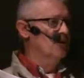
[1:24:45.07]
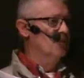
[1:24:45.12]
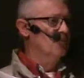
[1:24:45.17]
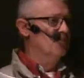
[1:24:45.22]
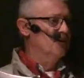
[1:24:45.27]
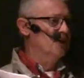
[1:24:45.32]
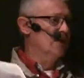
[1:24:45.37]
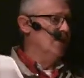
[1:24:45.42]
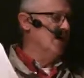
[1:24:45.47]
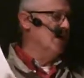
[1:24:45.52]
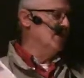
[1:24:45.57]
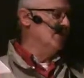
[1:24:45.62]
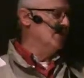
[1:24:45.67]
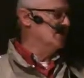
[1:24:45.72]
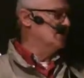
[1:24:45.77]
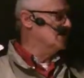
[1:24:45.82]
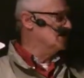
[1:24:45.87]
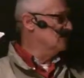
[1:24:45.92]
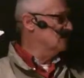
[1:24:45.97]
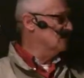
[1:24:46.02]
But yeah,
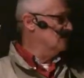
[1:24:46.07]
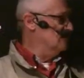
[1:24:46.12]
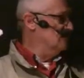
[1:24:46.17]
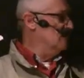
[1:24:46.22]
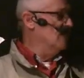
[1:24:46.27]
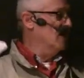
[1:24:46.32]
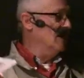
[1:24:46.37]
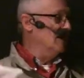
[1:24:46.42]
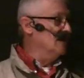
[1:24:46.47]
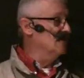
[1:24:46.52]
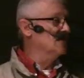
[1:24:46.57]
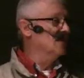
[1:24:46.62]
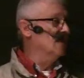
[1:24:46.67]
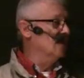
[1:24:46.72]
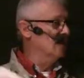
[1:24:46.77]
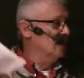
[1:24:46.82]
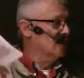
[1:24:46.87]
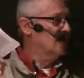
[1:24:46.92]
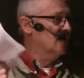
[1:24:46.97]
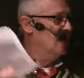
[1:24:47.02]
this is my
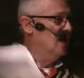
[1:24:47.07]
design,